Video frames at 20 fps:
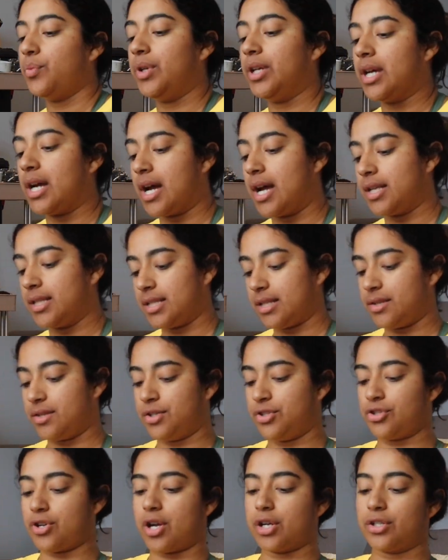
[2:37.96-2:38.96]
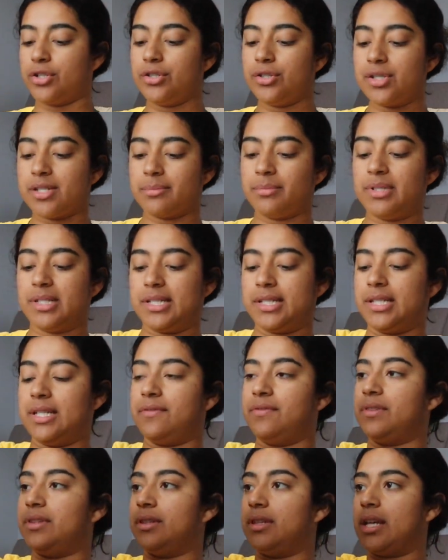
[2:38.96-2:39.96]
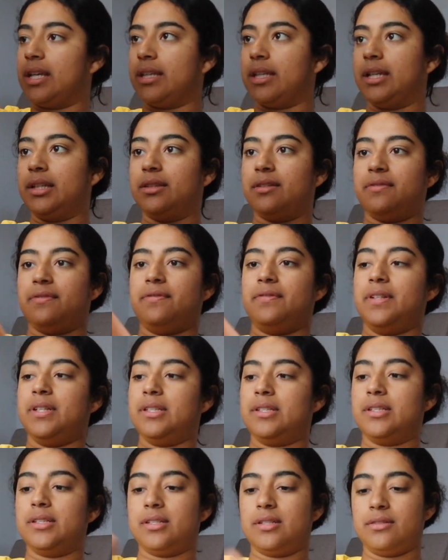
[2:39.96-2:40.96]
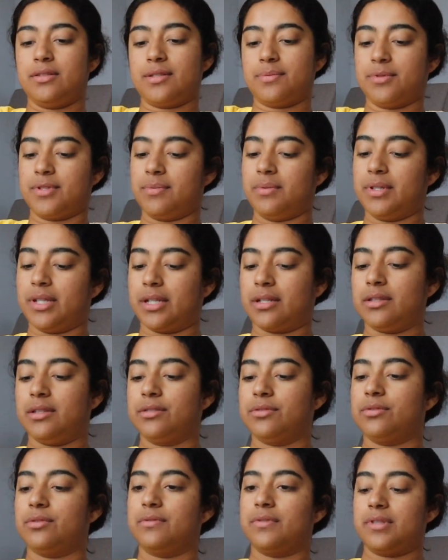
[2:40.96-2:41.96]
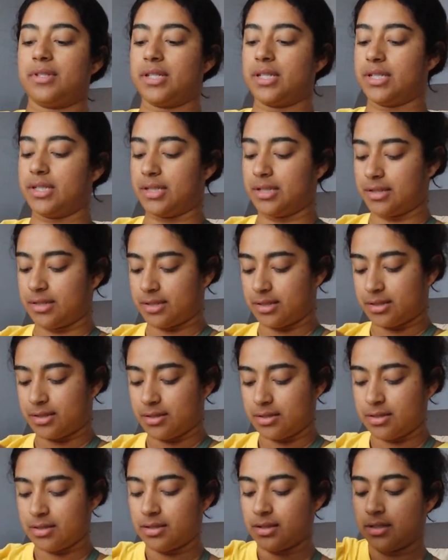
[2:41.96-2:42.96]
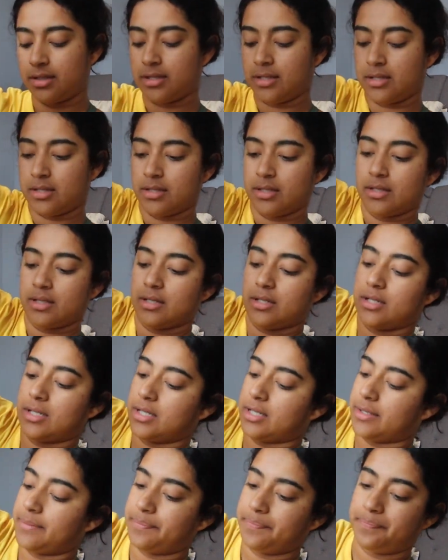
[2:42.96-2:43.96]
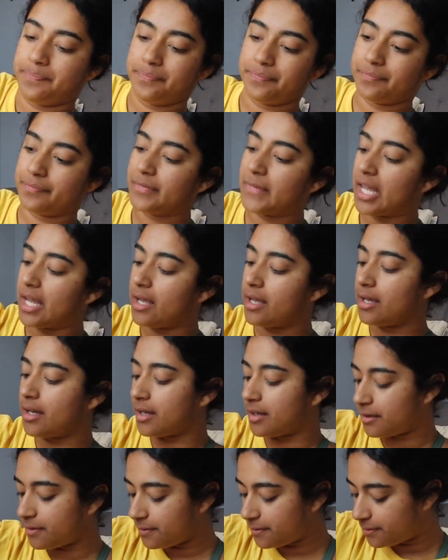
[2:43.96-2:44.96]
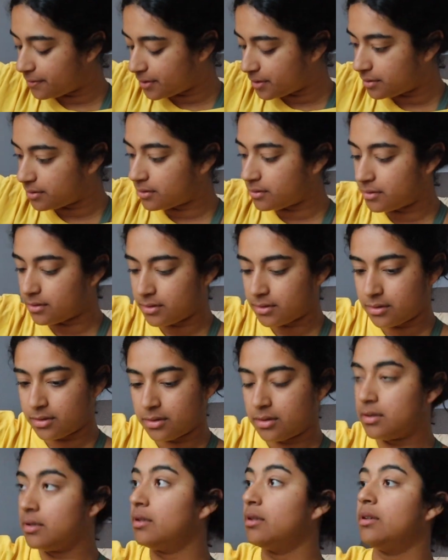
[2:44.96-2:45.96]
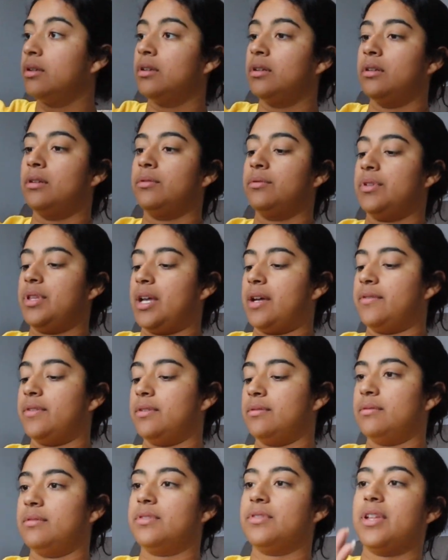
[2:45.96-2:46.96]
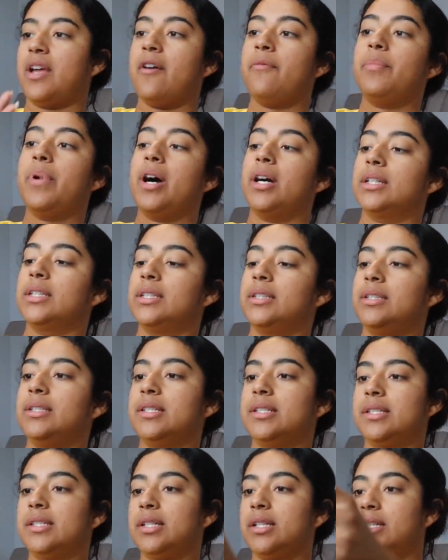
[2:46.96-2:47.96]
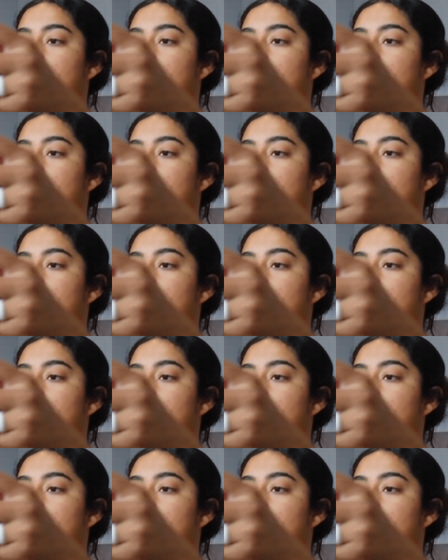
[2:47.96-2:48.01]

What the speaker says: We got the joggers. I'm gonna see if I like the fit. They're supposed to be like a little oversized. They have it. So they have pockets.